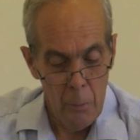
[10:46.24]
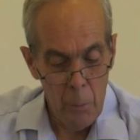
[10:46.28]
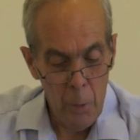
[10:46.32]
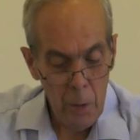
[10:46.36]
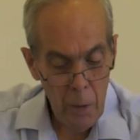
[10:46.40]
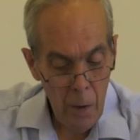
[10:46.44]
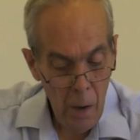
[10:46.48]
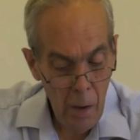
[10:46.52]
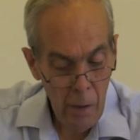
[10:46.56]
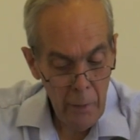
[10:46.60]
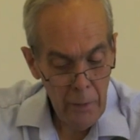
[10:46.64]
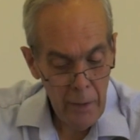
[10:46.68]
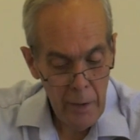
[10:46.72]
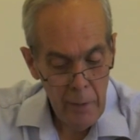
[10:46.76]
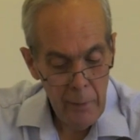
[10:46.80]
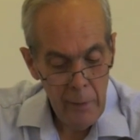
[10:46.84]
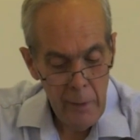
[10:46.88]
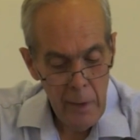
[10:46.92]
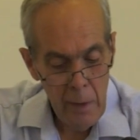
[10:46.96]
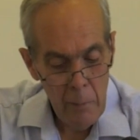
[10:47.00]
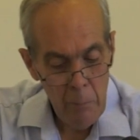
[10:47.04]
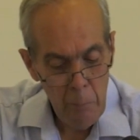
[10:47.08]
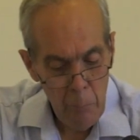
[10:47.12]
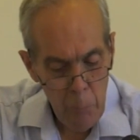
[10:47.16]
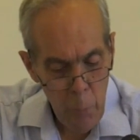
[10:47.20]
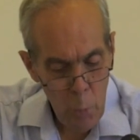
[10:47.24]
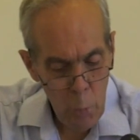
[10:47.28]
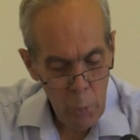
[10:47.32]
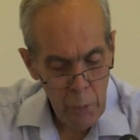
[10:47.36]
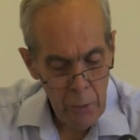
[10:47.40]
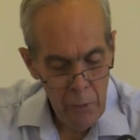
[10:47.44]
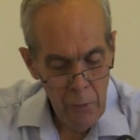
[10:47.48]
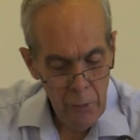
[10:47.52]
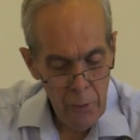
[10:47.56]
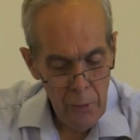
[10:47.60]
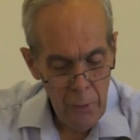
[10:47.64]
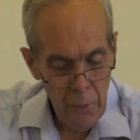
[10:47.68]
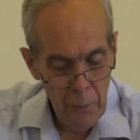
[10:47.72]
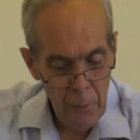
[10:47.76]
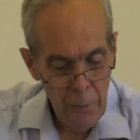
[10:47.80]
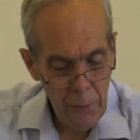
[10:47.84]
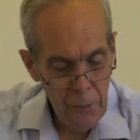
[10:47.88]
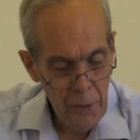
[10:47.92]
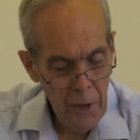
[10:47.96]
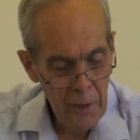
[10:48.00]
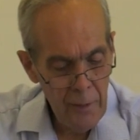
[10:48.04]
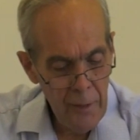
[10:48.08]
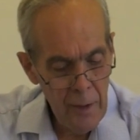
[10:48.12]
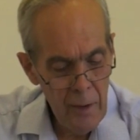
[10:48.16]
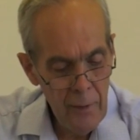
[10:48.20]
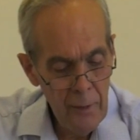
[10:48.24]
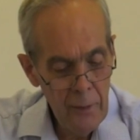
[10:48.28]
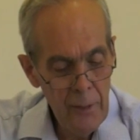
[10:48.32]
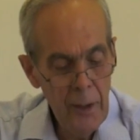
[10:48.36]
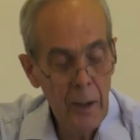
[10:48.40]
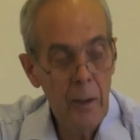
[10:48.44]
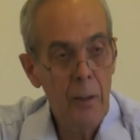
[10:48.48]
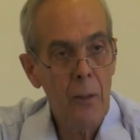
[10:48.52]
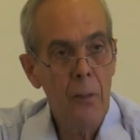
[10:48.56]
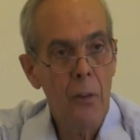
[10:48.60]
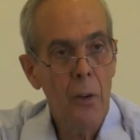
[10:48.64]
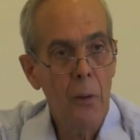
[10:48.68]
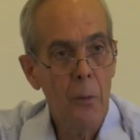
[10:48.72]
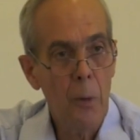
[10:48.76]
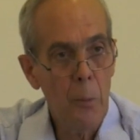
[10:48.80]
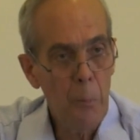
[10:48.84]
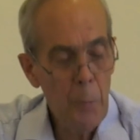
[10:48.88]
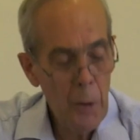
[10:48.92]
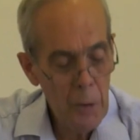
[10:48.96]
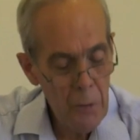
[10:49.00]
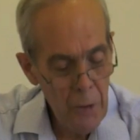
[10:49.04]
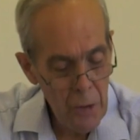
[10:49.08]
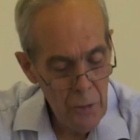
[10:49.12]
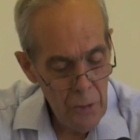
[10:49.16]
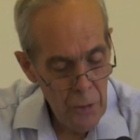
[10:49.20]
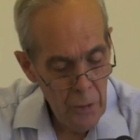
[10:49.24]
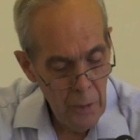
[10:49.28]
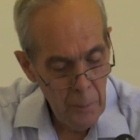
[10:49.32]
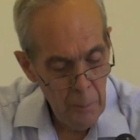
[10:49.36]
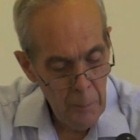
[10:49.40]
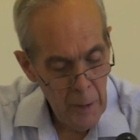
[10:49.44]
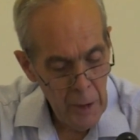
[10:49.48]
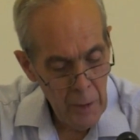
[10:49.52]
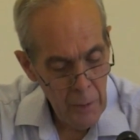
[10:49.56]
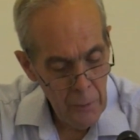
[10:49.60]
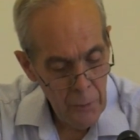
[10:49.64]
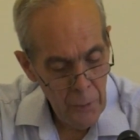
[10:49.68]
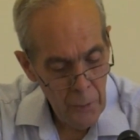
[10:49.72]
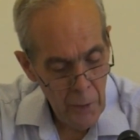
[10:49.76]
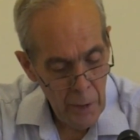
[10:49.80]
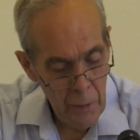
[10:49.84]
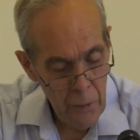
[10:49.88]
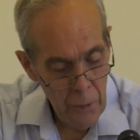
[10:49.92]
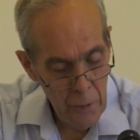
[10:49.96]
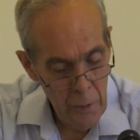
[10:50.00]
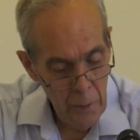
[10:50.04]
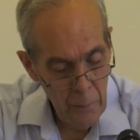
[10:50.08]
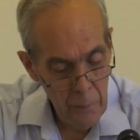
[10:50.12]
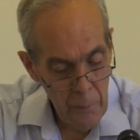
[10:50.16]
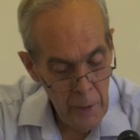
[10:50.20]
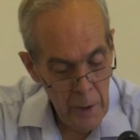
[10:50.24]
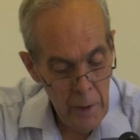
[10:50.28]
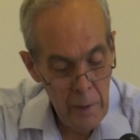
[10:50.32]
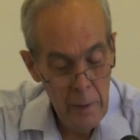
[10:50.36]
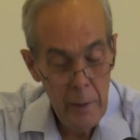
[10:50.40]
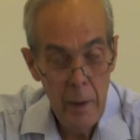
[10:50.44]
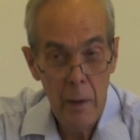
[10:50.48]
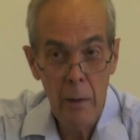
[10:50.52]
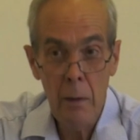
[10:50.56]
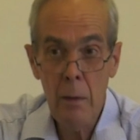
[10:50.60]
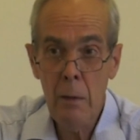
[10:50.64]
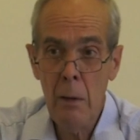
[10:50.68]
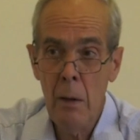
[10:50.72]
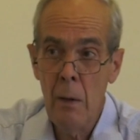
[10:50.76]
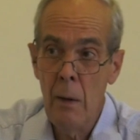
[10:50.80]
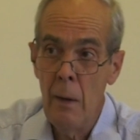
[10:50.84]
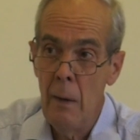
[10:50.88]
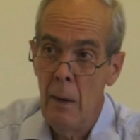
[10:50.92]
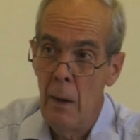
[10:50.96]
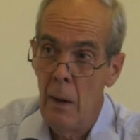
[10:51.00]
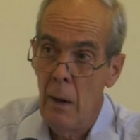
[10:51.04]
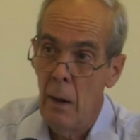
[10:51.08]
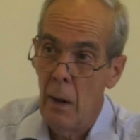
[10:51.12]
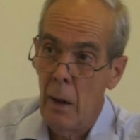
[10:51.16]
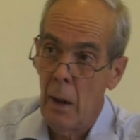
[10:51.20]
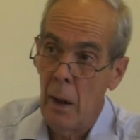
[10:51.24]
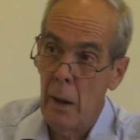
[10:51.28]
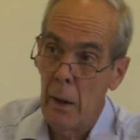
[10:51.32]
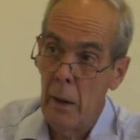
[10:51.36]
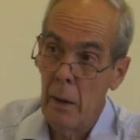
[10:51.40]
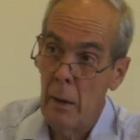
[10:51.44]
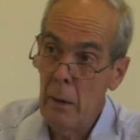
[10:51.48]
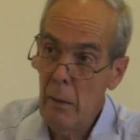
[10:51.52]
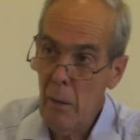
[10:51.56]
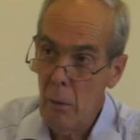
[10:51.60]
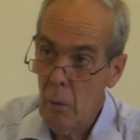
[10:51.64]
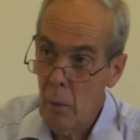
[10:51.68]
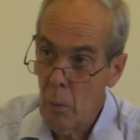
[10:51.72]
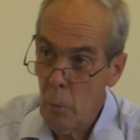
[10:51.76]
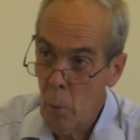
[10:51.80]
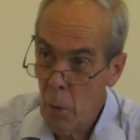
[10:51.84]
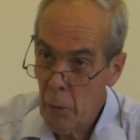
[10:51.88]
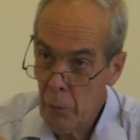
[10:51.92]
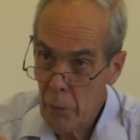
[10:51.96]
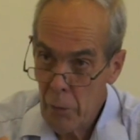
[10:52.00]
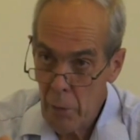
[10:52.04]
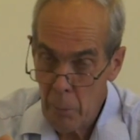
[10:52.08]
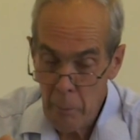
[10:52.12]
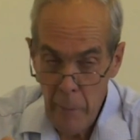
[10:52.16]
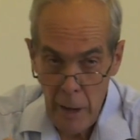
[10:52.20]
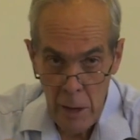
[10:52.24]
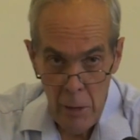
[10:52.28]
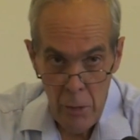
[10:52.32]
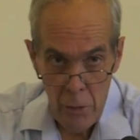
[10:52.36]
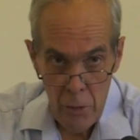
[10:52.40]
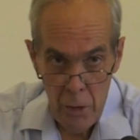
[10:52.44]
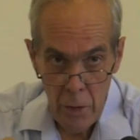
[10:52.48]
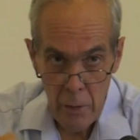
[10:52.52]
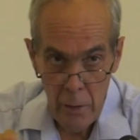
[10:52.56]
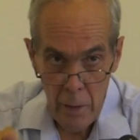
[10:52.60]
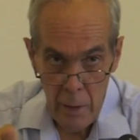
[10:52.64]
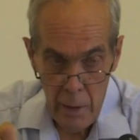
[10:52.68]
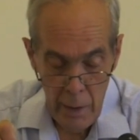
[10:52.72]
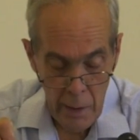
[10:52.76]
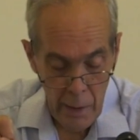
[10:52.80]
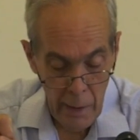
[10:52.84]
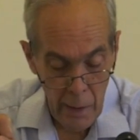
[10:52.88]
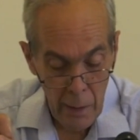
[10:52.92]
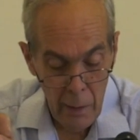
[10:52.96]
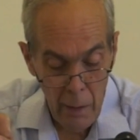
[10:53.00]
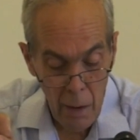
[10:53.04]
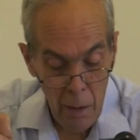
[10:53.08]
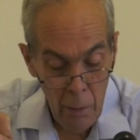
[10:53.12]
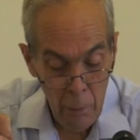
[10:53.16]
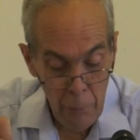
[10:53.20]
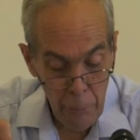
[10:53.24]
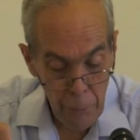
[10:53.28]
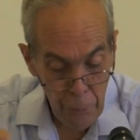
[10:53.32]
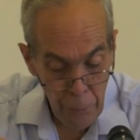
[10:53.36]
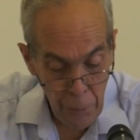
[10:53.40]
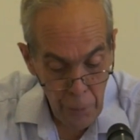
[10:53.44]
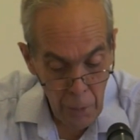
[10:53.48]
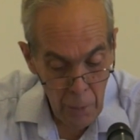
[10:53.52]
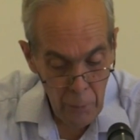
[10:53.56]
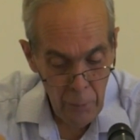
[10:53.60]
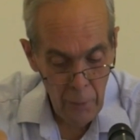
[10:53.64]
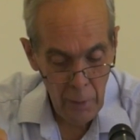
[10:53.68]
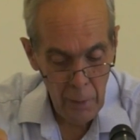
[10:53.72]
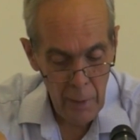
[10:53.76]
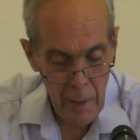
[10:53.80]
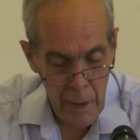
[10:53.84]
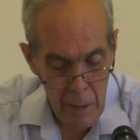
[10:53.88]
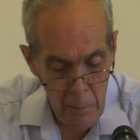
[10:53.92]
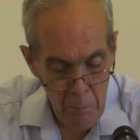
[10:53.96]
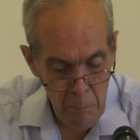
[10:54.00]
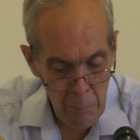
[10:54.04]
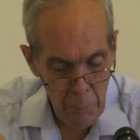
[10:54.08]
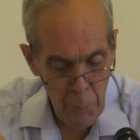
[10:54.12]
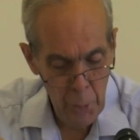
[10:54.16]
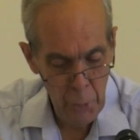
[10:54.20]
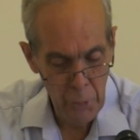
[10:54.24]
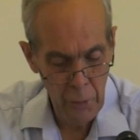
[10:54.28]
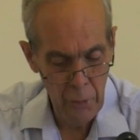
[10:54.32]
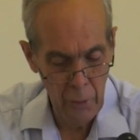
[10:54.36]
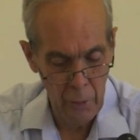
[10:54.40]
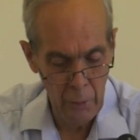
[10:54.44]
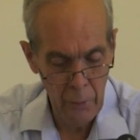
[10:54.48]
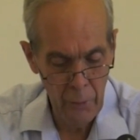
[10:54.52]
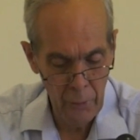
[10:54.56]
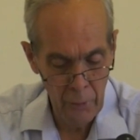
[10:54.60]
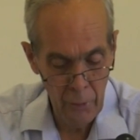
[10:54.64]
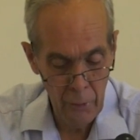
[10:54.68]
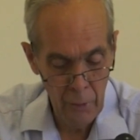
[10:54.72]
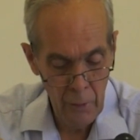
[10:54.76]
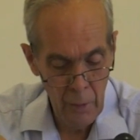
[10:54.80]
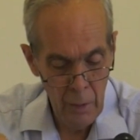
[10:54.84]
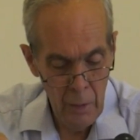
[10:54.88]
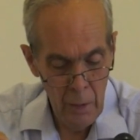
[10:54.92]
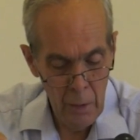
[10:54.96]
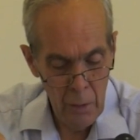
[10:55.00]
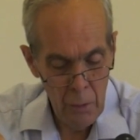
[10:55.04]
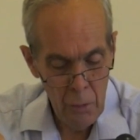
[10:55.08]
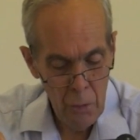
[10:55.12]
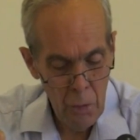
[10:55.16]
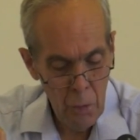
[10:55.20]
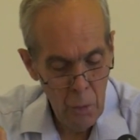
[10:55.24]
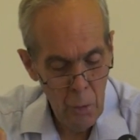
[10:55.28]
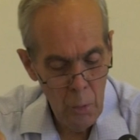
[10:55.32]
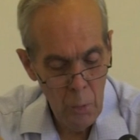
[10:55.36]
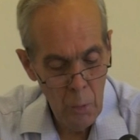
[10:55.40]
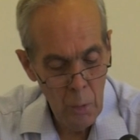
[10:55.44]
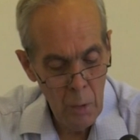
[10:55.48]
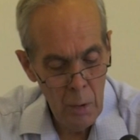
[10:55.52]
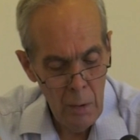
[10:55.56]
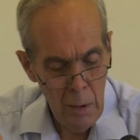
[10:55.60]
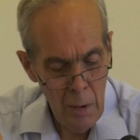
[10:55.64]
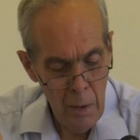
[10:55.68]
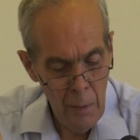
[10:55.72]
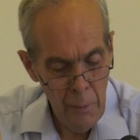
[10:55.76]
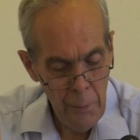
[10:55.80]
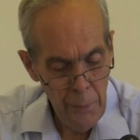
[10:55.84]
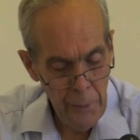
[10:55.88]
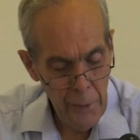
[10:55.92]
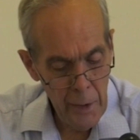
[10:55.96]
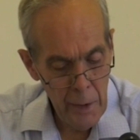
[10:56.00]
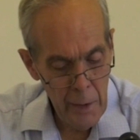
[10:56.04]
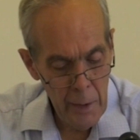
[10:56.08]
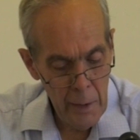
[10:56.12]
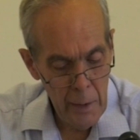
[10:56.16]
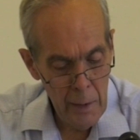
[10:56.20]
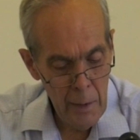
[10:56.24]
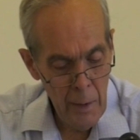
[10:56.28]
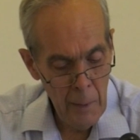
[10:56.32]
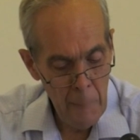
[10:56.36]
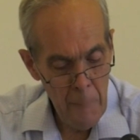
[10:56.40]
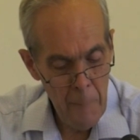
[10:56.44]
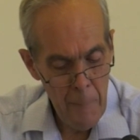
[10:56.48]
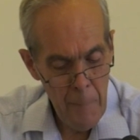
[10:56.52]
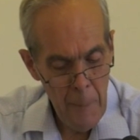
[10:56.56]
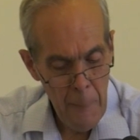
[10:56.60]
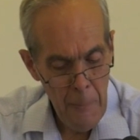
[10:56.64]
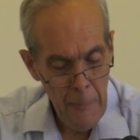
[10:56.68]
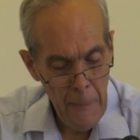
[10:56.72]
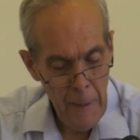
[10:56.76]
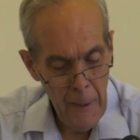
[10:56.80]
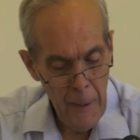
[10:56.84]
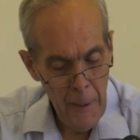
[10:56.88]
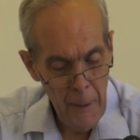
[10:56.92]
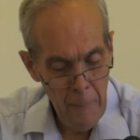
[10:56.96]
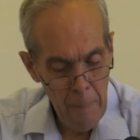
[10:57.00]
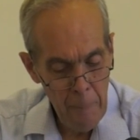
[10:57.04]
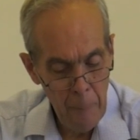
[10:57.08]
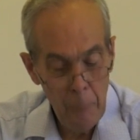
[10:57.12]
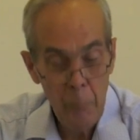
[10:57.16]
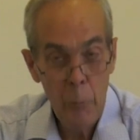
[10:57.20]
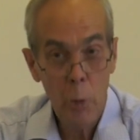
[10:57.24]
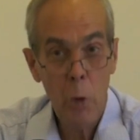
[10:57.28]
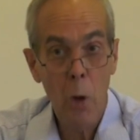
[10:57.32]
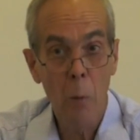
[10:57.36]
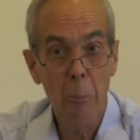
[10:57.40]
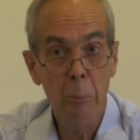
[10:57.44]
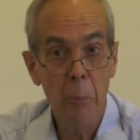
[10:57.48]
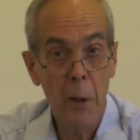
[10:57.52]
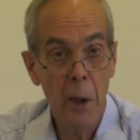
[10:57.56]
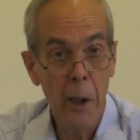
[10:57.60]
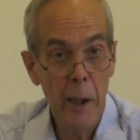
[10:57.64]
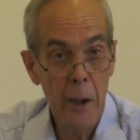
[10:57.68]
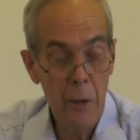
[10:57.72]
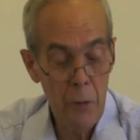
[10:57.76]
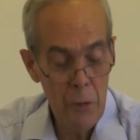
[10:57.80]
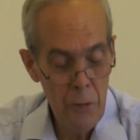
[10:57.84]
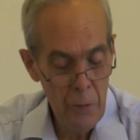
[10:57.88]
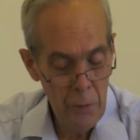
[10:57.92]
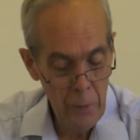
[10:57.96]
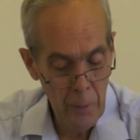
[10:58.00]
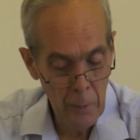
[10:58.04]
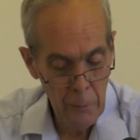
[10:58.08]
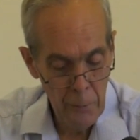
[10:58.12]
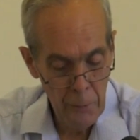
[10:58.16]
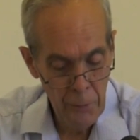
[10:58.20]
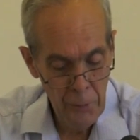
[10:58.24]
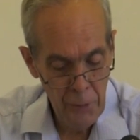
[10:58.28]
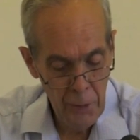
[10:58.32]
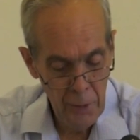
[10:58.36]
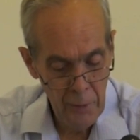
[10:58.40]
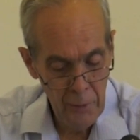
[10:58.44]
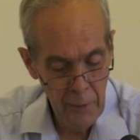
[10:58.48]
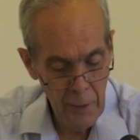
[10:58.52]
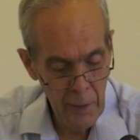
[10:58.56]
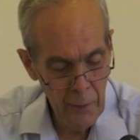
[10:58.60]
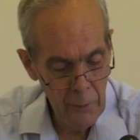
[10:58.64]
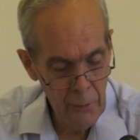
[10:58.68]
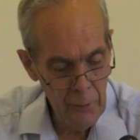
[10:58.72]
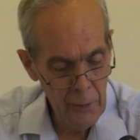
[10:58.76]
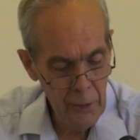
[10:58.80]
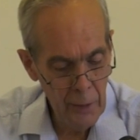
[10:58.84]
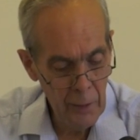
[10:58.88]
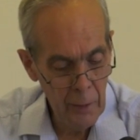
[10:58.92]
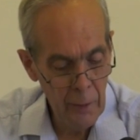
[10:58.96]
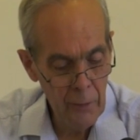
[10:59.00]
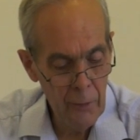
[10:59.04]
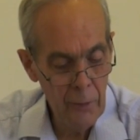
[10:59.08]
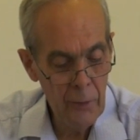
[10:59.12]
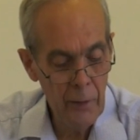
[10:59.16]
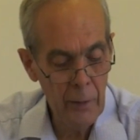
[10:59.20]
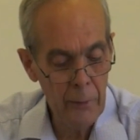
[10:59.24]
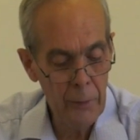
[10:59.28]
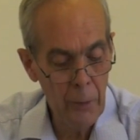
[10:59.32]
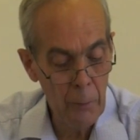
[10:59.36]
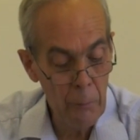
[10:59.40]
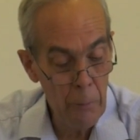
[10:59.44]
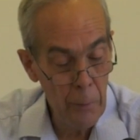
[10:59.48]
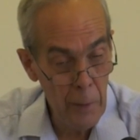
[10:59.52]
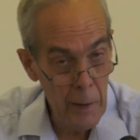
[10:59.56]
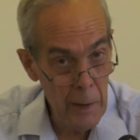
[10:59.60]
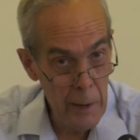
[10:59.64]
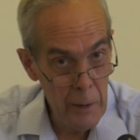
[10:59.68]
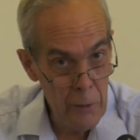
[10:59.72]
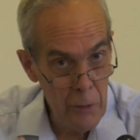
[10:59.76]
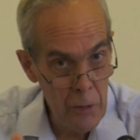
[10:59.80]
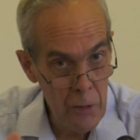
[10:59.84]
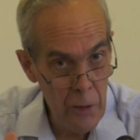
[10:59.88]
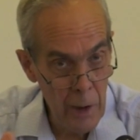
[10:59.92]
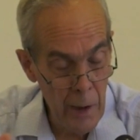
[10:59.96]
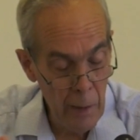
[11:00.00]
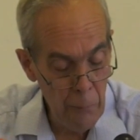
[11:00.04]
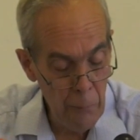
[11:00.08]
Regarding the importance of statistics to the British administration of India, I want to mention here a further impetus to the compilation of statistics at the village